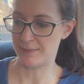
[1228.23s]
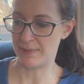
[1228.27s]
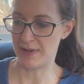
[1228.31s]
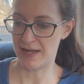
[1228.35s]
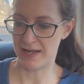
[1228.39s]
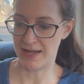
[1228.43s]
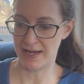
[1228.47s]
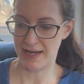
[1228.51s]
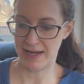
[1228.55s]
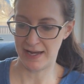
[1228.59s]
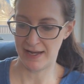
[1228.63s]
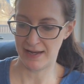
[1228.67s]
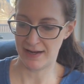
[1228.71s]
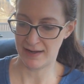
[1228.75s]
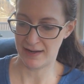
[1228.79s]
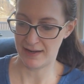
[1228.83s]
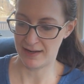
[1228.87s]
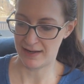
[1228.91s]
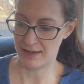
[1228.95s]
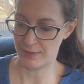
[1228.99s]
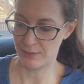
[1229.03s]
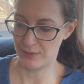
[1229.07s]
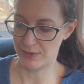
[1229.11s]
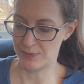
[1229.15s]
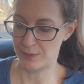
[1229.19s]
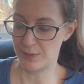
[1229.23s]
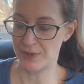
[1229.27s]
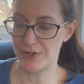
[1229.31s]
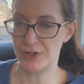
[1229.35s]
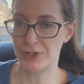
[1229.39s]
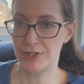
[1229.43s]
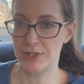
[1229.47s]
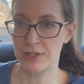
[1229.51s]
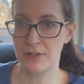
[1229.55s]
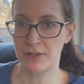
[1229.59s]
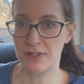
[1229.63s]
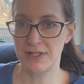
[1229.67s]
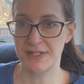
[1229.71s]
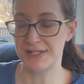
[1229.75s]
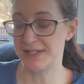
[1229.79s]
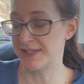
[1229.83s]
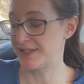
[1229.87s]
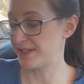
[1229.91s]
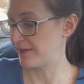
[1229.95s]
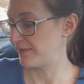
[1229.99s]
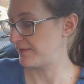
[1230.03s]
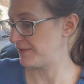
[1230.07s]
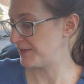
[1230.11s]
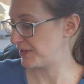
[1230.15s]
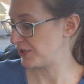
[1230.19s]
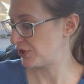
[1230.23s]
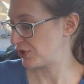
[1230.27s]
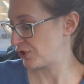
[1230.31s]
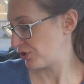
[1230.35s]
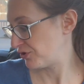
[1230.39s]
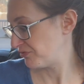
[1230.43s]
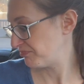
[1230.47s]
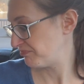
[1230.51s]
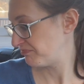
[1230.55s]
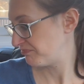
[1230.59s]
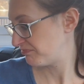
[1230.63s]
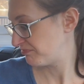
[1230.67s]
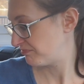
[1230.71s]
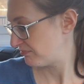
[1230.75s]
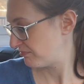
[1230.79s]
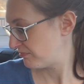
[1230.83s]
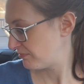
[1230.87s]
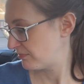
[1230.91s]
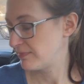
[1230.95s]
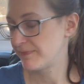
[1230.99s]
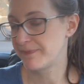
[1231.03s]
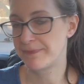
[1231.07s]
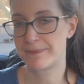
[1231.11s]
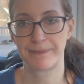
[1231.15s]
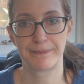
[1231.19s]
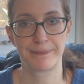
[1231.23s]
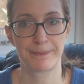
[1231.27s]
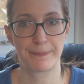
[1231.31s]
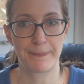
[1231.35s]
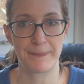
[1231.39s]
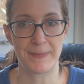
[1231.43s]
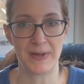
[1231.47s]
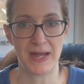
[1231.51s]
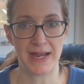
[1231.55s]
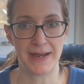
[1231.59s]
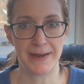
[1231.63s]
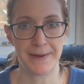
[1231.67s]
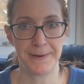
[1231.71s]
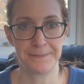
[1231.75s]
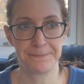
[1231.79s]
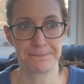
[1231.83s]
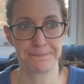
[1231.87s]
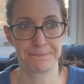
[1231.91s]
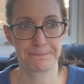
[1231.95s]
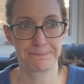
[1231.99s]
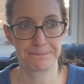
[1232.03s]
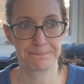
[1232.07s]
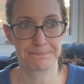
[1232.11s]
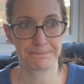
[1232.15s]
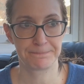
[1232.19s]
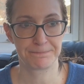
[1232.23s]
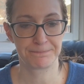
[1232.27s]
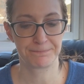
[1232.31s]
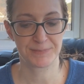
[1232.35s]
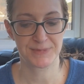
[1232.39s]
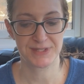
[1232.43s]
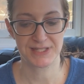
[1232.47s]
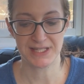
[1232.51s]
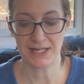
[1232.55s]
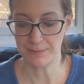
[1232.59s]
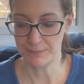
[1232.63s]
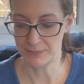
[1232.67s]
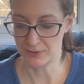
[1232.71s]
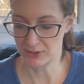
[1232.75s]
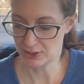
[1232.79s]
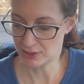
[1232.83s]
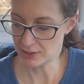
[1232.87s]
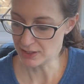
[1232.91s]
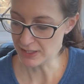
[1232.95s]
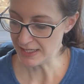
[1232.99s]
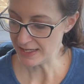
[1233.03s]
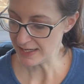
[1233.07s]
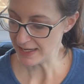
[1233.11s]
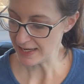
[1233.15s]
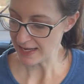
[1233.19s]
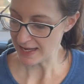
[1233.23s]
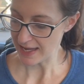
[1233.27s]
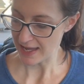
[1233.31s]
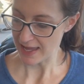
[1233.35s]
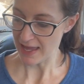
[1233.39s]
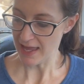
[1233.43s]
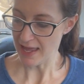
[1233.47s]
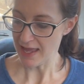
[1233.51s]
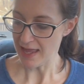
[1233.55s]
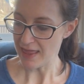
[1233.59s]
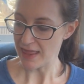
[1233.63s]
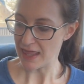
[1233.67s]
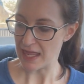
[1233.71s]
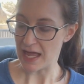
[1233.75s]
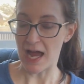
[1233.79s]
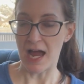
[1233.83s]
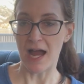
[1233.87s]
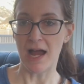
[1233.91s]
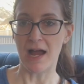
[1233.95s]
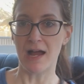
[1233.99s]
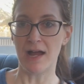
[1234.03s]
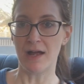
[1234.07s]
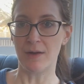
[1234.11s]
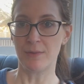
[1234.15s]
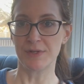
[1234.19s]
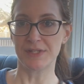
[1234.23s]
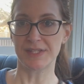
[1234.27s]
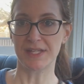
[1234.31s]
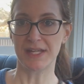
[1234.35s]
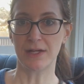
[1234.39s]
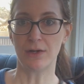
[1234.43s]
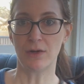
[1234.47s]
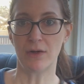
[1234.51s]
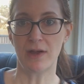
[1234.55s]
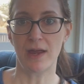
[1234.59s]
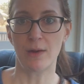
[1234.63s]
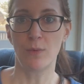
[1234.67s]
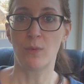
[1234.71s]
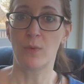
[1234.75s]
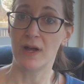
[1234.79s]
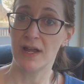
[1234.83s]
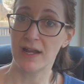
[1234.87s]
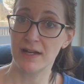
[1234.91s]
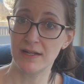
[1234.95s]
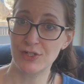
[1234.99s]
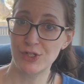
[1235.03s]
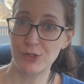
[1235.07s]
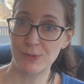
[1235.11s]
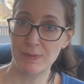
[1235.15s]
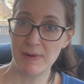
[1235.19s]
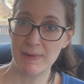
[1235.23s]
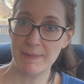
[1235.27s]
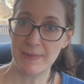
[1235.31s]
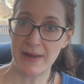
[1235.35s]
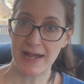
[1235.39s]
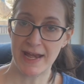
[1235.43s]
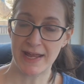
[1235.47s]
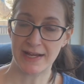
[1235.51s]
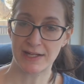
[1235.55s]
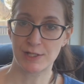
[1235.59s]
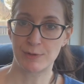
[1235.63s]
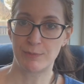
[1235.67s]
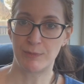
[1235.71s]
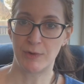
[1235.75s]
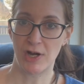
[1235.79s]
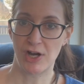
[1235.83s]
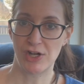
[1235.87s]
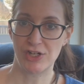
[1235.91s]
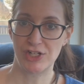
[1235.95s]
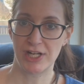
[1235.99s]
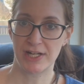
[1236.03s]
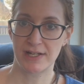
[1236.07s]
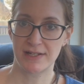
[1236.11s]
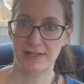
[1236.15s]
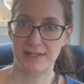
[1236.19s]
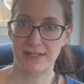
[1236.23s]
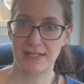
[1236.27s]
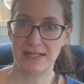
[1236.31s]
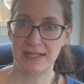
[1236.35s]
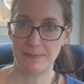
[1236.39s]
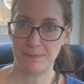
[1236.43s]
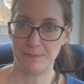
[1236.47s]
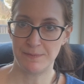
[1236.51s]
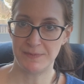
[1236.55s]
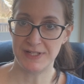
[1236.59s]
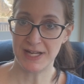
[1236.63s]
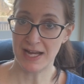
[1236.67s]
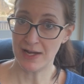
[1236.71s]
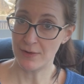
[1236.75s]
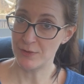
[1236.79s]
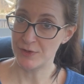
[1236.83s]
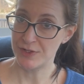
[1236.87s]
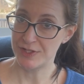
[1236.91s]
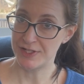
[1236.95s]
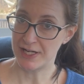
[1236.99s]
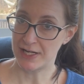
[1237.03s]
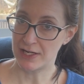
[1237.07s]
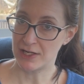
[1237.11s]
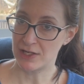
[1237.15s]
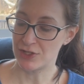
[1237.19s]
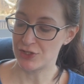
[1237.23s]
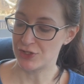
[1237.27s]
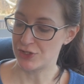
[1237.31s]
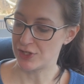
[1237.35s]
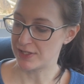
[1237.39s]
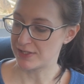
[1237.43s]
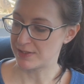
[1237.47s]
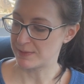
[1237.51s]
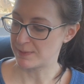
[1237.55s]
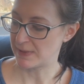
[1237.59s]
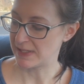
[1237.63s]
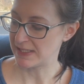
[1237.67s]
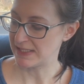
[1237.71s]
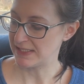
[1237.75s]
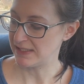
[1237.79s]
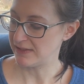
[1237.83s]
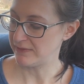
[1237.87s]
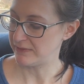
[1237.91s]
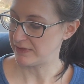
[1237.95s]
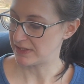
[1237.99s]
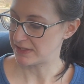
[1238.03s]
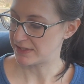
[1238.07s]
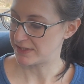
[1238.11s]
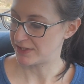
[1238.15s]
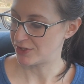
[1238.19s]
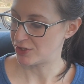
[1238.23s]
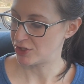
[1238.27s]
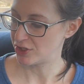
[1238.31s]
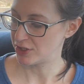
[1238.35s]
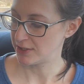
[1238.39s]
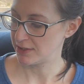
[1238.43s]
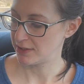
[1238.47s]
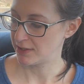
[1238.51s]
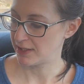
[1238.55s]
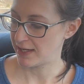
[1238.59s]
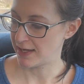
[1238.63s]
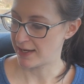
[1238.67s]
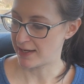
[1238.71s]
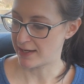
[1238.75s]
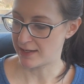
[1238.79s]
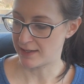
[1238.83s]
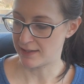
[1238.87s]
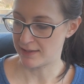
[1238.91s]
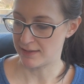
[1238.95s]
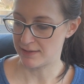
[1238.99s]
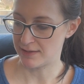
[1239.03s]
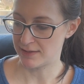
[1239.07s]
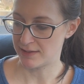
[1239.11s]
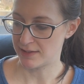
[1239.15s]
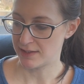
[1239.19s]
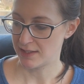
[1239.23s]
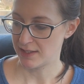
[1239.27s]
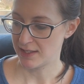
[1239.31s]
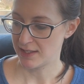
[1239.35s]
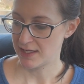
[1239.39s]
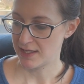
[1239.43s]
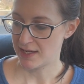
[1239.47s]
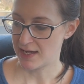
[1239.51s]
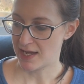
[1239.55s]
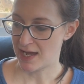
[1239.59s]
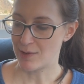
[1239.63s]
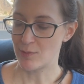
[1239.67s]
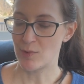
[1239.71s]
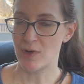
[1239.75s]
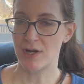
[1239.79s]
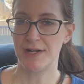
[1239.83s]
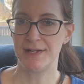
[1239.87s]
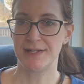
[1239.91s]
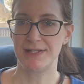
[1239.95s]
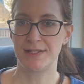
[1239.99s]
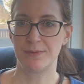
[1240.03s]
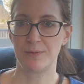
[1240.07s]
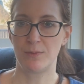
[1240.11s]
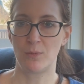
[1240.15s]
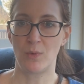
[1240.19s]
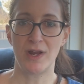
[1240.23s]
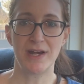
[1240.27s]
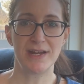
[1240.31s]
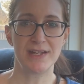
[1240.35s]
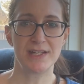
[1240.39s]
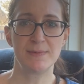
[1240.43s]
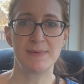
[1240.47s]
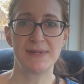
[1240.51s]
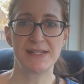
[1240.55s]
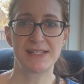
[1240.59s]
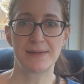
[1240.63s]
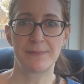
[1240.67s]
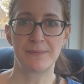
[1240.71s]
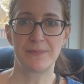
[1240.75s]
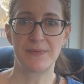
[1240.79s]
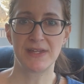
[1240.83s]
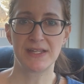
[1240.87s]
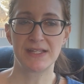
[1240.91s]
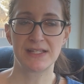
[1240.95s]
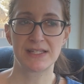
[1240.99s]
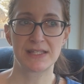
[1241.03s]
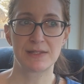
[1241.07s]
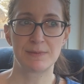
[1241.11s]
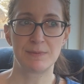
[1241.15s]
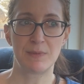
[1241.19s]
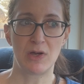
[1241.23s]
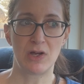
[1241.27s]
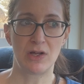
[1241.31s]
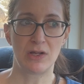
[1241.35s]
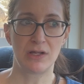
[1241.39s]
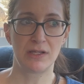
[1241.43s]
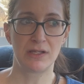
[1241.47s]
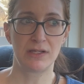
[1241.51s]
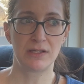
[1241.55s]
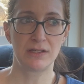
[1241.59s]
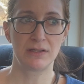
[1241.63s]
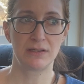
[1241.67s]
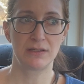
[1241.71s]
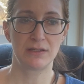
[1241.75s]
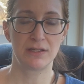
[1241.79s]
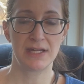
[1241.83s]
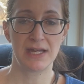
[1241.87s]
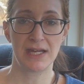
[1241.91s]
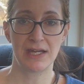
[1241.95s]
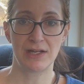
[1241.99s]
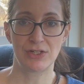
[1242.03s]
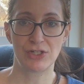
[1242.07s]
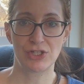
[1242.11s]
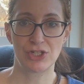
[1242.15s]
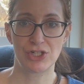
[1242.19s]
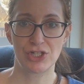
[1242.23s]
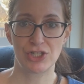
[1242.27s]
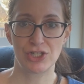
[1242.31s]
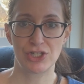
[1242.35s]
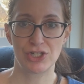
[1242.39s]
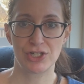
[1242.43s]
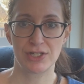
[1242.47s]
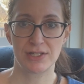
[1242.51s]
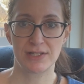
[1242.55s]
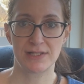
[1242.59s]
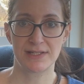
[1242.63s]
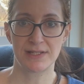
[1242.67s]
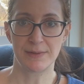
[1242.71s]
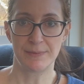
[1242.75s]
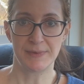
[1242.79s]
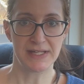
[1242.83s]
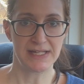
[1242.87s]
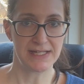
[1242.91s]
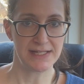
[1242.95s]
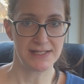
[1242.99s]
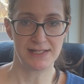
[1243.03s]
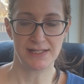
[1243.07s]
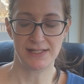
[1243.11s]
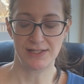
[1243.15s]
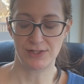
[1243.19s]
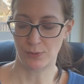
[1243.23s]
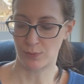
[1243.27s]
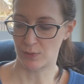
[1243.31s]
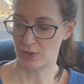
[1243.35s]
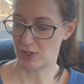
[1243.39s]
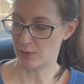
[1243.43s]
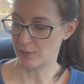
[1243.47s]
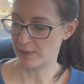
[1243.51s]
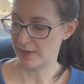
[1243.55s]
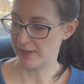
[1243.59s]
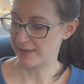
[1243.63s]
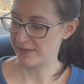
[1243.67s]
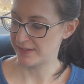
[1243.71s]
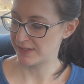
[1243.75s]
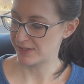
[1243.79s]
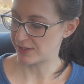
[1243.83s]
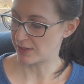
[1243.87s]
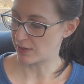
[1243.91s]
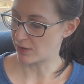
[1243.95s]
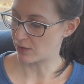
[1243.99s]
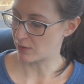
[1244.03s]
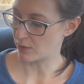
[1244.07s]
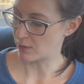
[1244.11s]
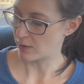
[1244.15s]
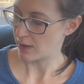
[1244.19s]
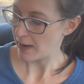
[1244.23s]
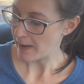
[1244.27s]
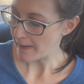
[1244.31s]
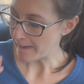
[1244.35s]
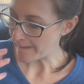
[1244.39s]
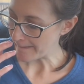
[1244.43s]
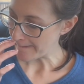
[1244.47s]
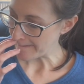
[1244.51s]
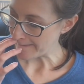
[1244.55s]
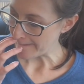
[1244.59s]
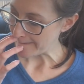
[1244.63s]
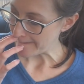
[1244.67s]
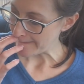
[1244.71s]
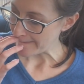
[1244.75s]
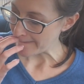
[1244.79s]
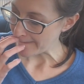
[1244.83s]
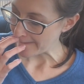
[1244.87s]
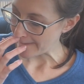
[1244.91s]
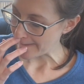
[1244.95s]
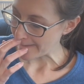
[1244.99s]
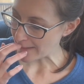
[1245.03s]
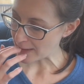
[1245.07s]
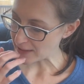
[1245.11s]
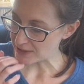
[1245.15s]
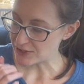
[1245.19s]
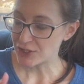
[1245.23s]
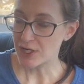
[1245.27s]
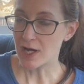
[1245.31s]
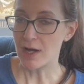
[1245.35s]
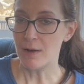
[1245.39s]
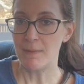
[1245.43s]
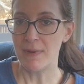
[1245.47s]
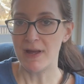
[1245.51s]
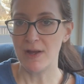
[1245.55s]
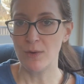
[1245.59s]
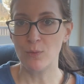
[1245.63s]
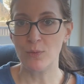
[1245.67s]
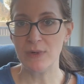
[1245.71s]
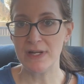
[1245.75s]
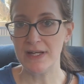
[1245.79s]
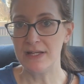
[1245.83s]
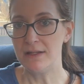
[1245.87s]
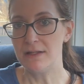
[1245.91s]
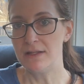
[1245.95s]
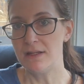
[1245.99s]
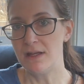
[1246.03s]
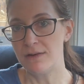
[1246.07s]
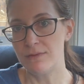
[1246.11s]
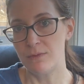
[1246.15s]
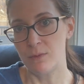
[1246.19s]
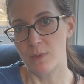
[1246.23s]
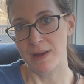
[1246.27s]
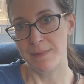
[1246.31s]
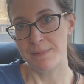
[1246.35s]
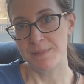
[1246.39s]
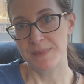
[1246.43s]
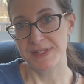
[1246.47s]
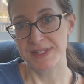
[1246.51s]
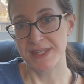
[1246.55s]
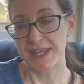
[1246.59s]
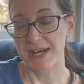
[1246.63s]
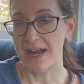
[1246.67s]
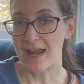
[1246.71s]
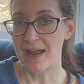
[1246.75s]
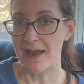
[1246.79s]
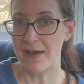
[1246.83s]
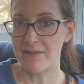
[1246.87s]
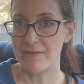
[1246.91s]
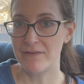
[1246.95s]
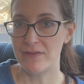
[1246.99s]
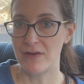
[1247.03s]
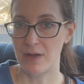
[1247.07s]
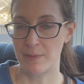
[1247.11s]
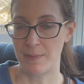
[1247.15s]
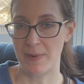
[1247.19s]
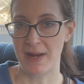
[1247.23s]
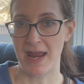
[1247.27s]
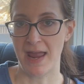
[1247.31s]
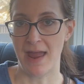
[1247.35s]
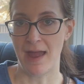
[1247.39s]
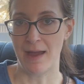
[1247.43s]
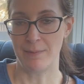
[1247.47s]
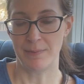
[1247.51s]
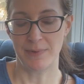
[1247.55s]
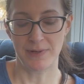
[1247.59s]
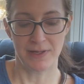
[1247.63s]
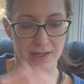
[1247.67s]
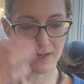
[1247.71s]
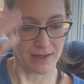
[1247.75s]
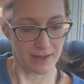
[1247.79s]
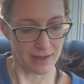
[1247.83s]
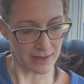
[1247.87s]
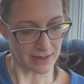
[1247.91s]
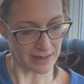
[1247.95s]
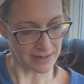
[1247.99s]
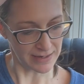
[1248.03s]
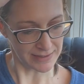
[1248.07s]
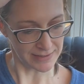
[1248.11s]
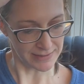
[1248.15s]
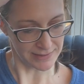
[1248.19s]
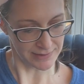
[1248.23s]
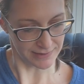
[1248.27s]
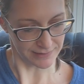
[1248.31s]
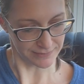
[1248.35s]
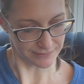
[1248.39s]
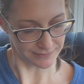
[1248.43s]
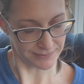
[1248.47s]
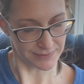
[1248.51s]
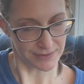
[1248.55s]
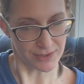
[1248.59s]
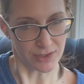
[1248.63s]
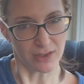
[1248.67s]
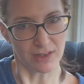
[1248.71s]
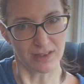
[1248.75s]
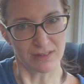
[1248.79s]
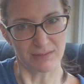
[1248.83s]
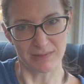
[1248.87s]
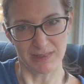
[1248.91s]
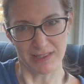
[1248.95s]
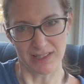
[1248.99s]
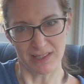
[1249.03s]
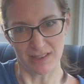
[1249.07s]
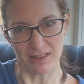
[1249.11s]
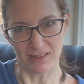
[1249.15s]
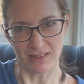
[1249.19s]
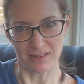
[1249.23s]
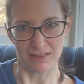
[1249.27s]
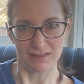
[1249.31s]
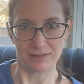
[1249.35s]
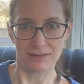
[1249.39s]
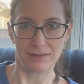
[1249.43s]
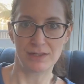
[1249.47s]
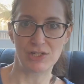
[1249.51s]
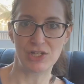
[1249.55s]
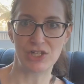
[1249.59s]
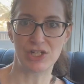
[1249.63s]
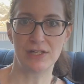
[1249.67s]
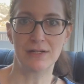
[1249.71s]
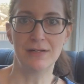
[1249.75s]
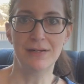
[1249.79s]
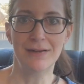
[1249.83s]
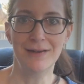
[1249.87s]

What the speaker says: I was wondering, since I finished my sampler, I was like, okay, what should be my next project to keep downstairs as my TV stitching? And I wanted it to be something small-ish, something easy to work with. So I took out my wheel of whips that I have on my app, and sorry, oh, itchy.